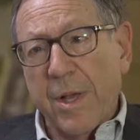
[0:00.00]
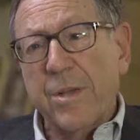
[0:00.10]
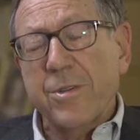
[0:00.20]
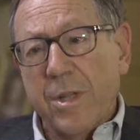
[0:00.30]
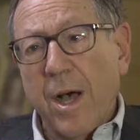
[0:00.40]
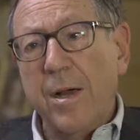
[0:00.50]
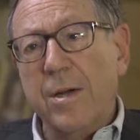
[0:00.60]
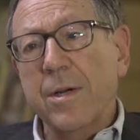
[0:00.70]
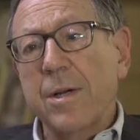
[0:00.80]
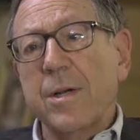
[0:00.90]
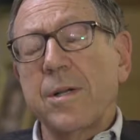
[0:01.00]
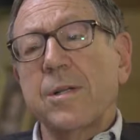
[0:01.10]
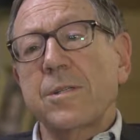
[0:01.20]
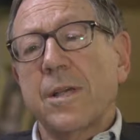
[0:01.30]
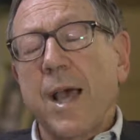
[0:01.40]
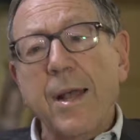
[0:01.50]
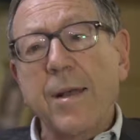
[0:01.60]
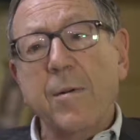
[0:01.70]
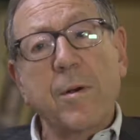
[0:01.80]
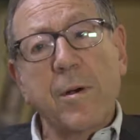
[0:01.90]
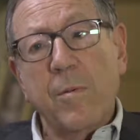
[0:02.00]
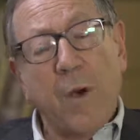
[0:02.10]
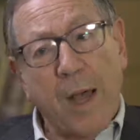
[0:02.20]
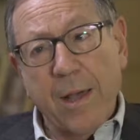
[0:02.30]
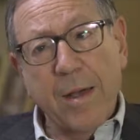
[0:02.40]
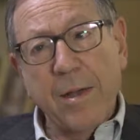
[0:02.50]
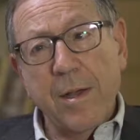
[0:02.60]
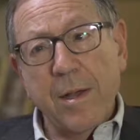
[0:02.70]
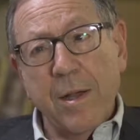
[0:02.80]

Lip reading: His daughter, Tiana Wang,